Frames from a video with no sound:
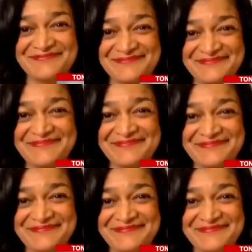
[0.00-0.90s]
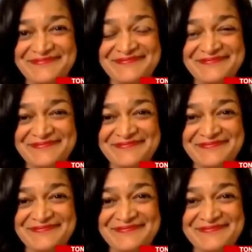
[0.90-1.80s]

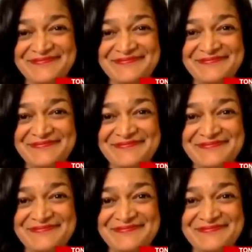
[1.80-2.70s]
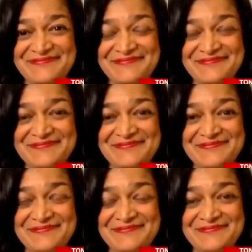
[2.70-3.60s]

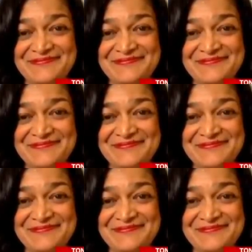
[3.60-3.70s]
(not speaking)